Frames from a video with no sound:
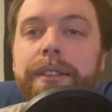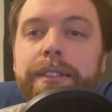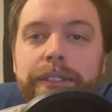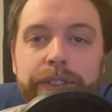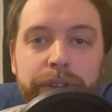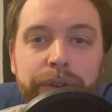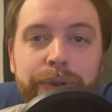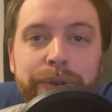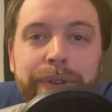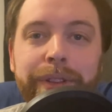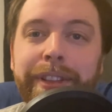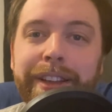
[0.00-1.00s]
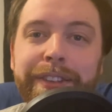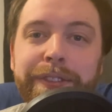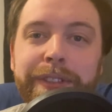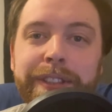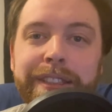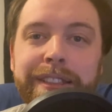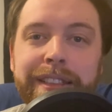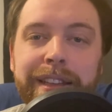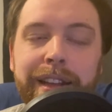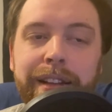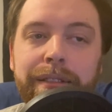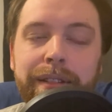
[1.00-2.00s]
So thanks for
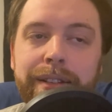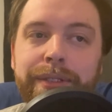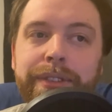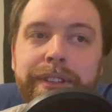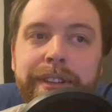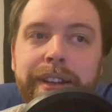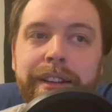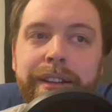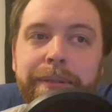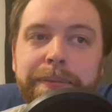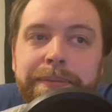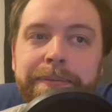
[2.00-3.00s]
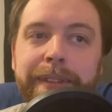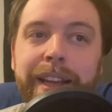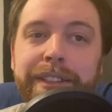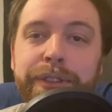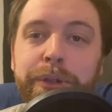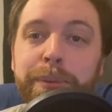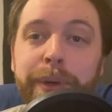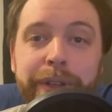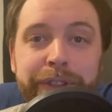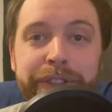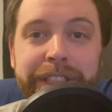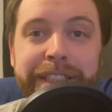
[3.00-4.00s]
sticking around. I do
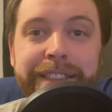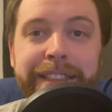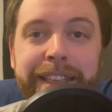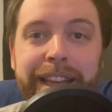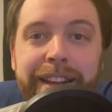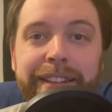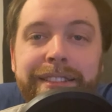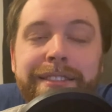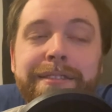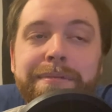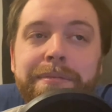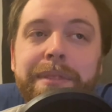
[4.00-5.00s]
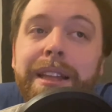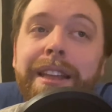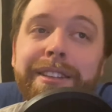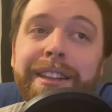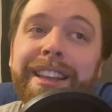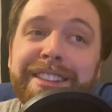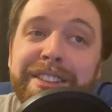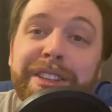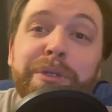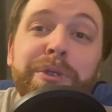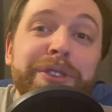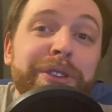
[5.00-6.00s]
apologize again. It
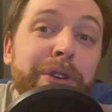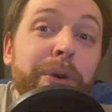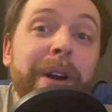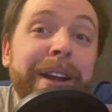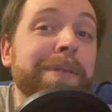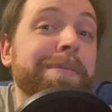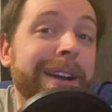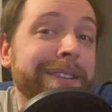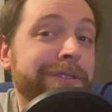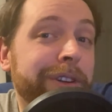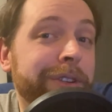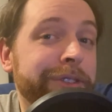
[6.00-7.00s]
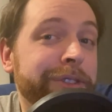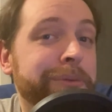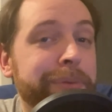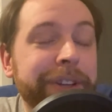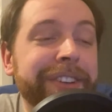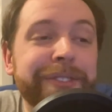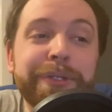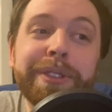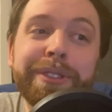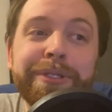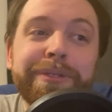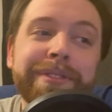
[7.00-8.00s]
wasn't quite my fault, but
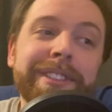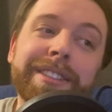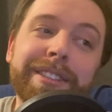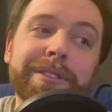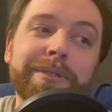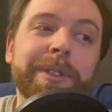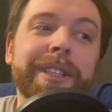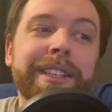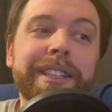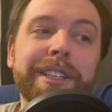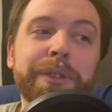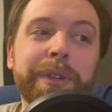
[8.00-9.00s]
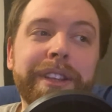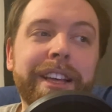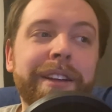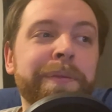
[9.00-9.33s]
we can deal with that.